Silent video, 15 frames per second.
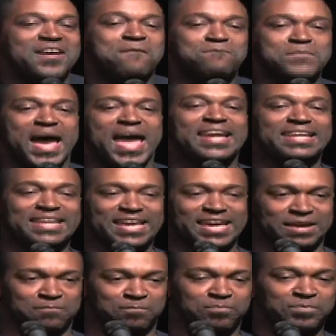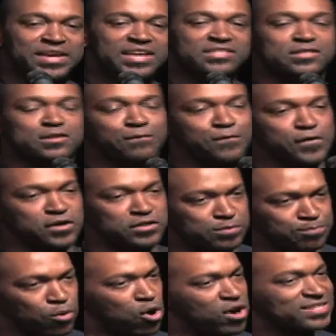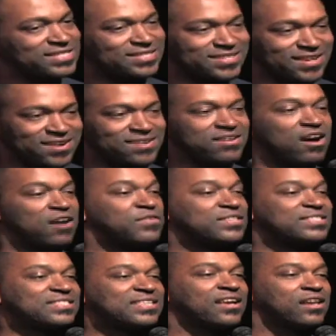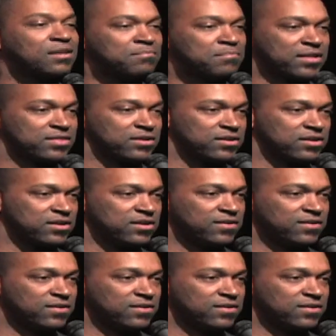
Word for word: My name is the firstborn son of a single mother.